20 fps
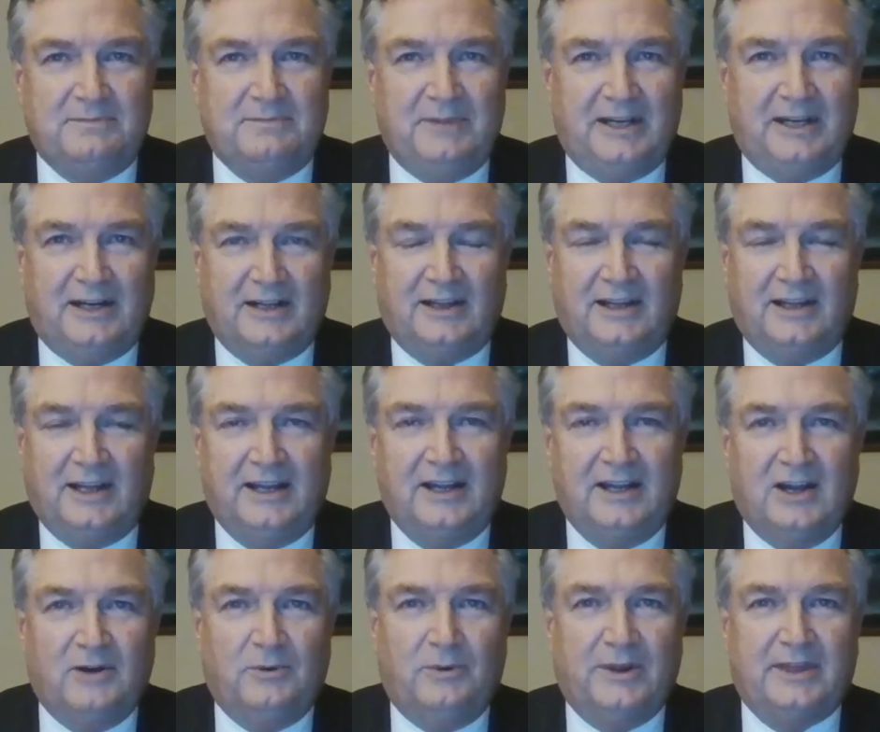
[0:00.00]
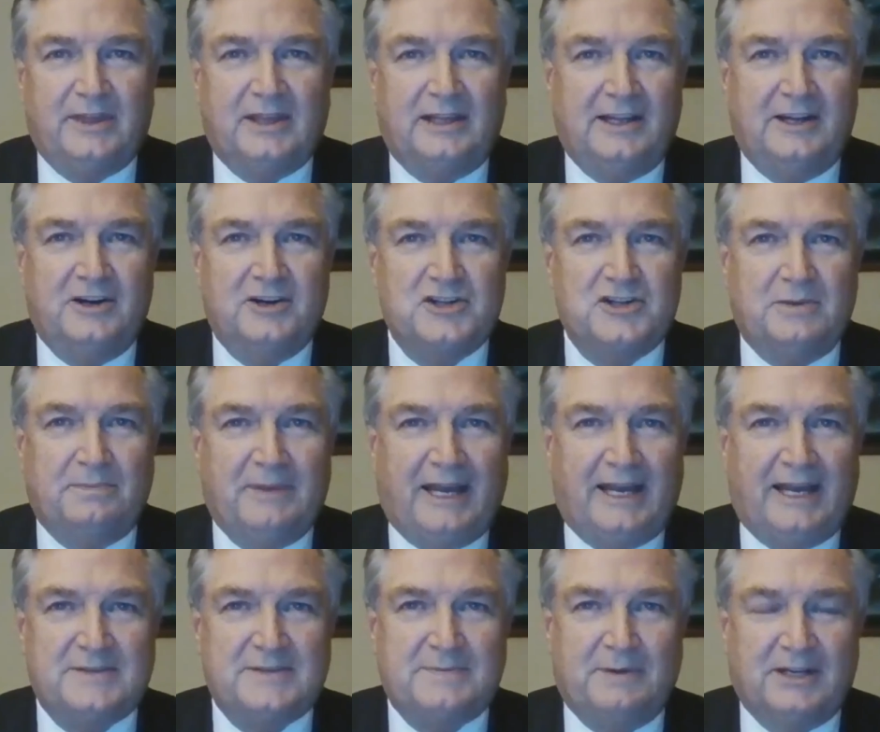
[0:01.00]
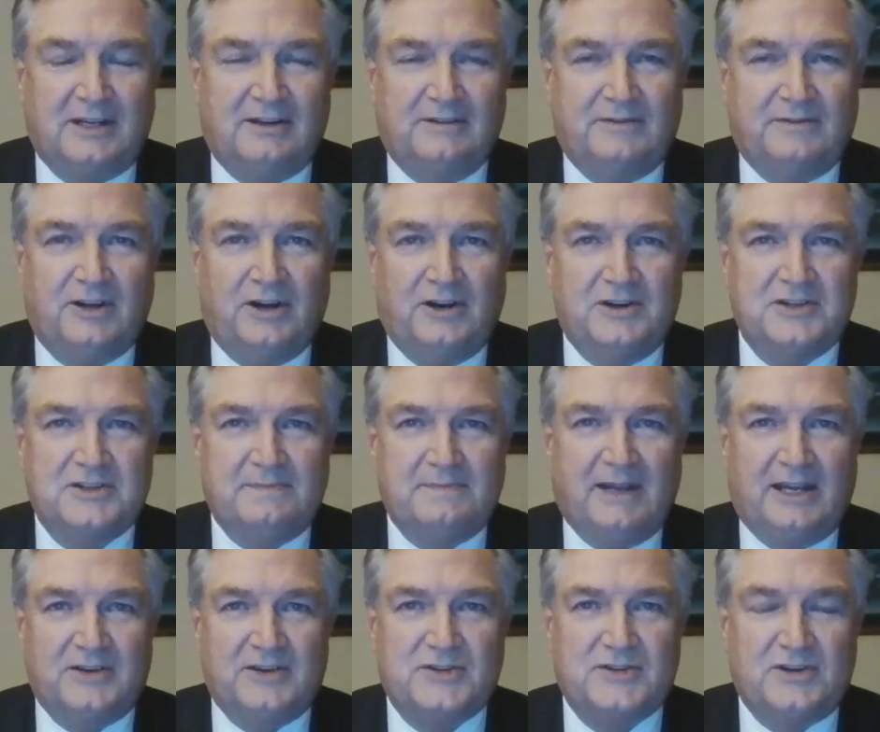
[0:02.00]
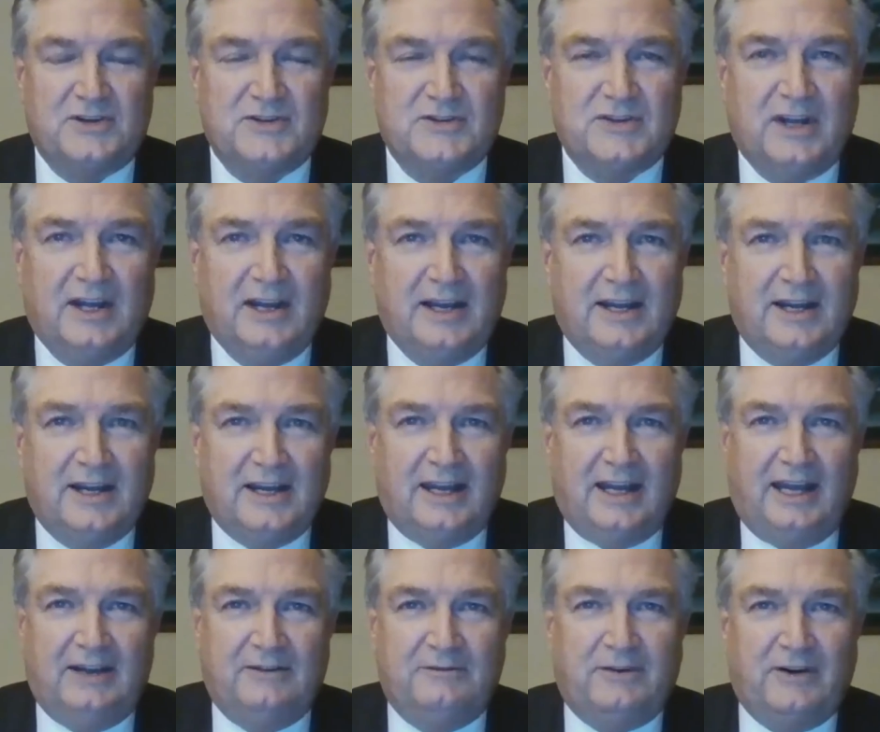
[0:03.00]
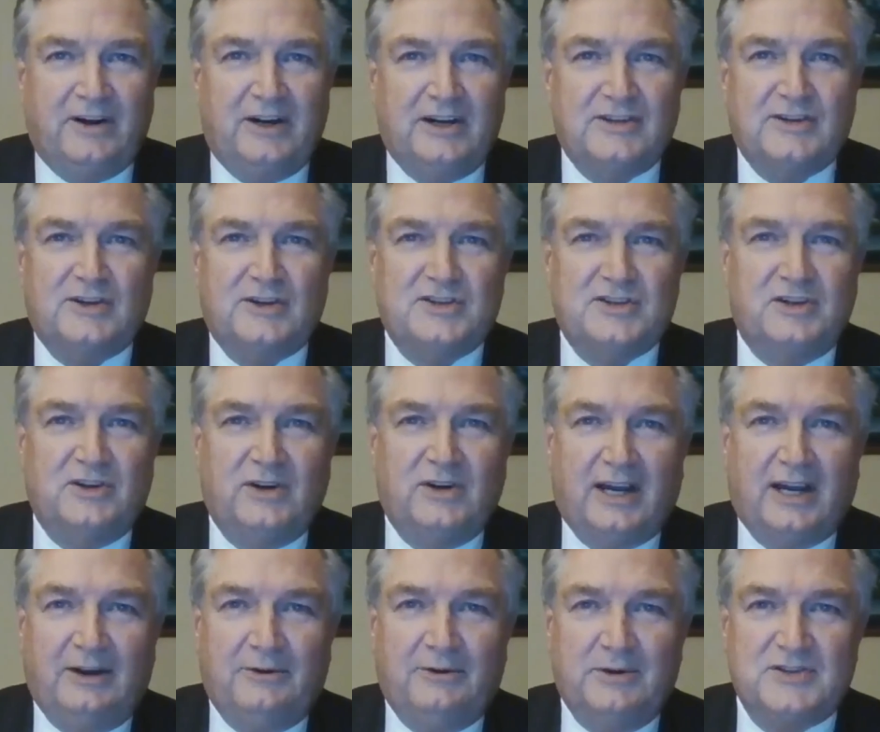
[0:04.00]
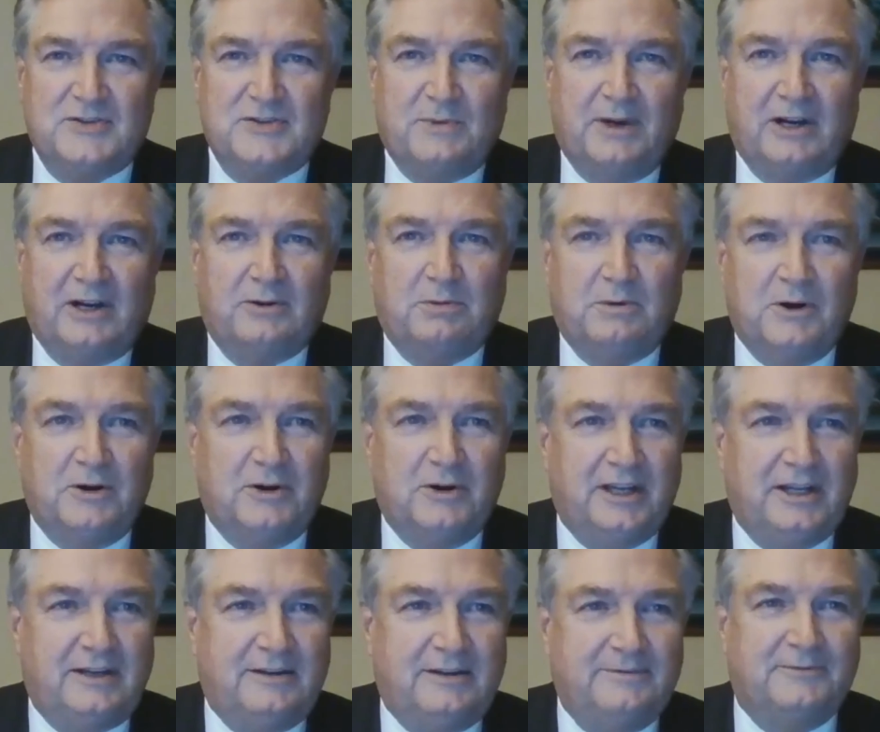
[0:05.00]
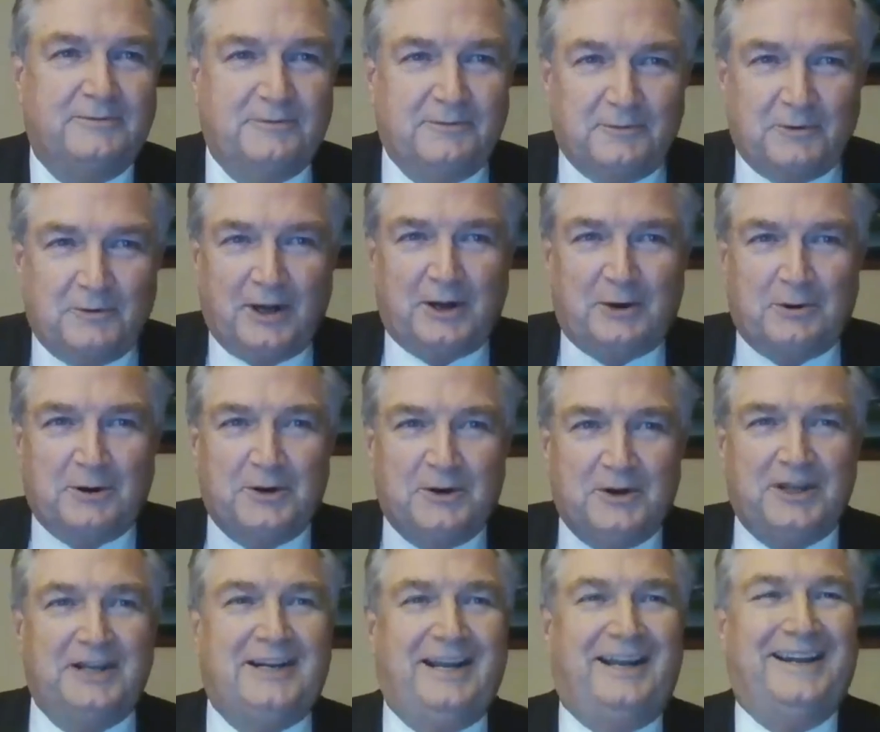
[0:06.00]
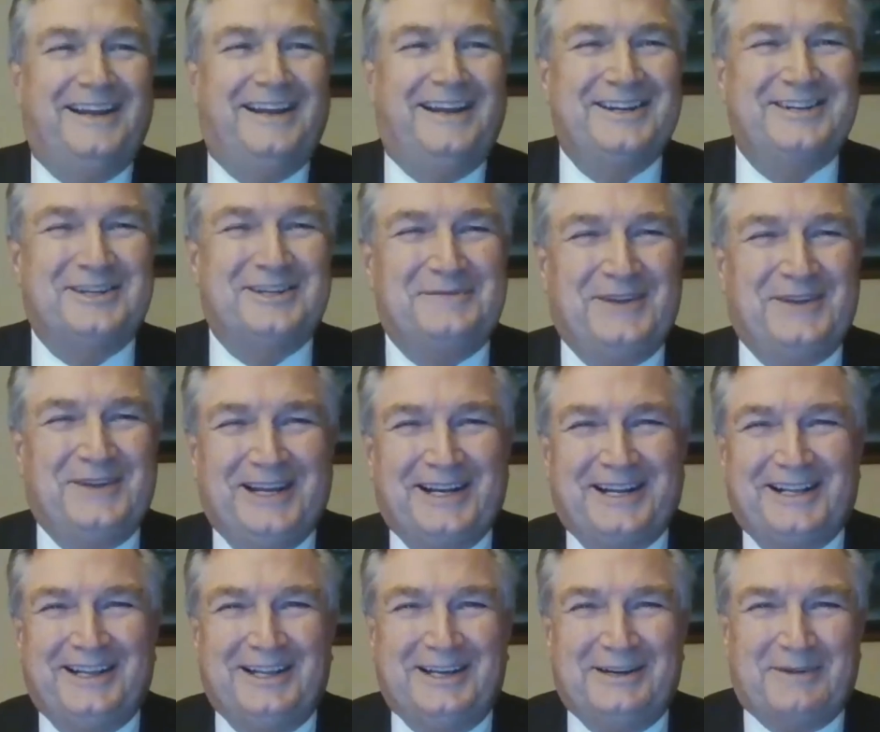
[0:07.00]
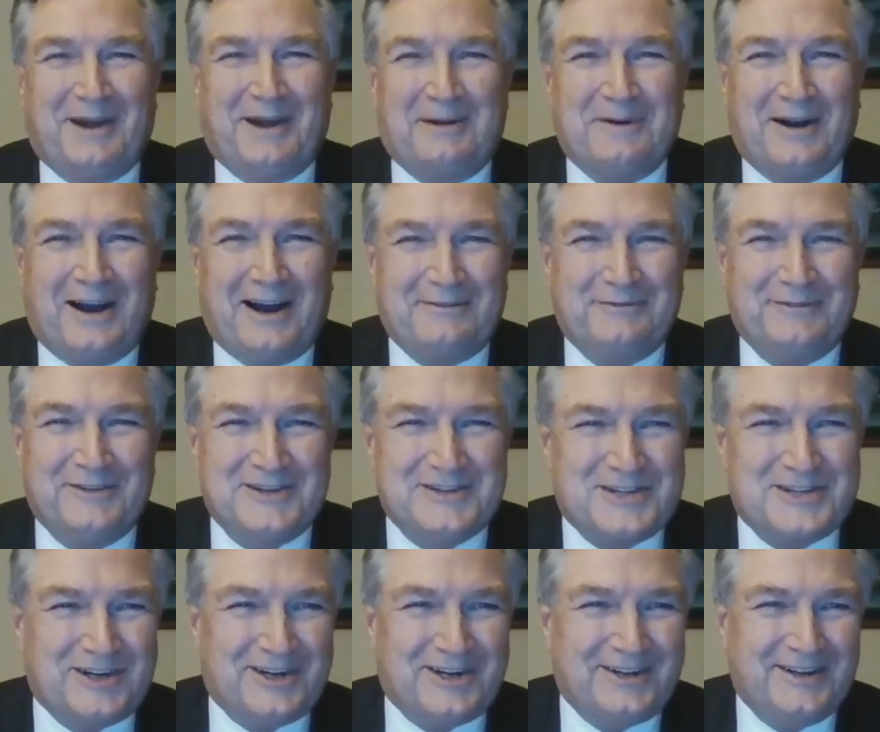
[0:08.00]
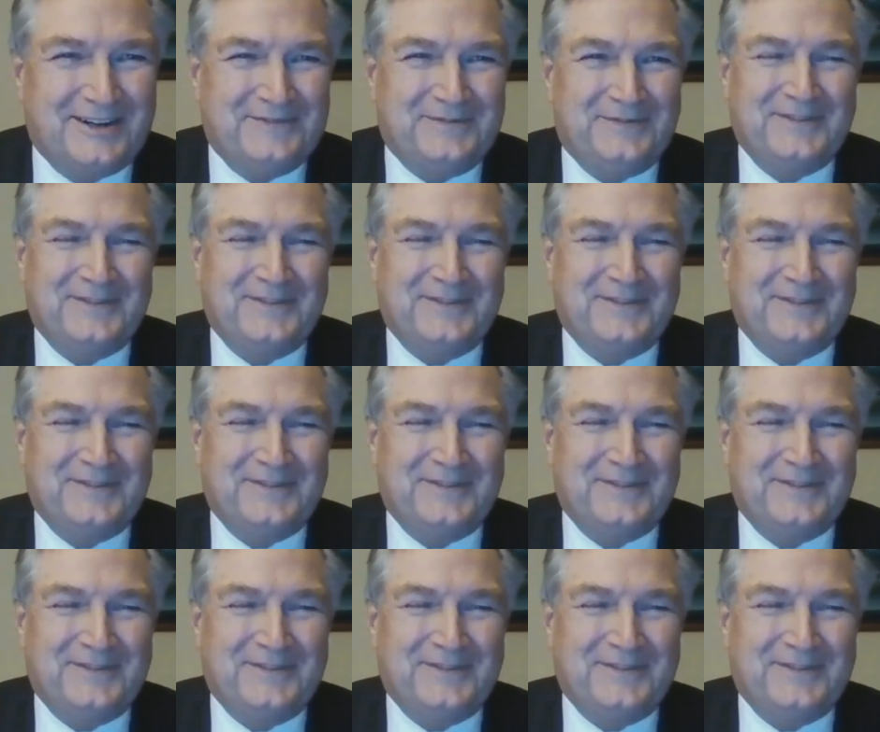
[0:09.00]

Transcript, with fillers: immediately with the leadership aspect of Toastmasters. And very soon I was recruited, recruited to be a club officer.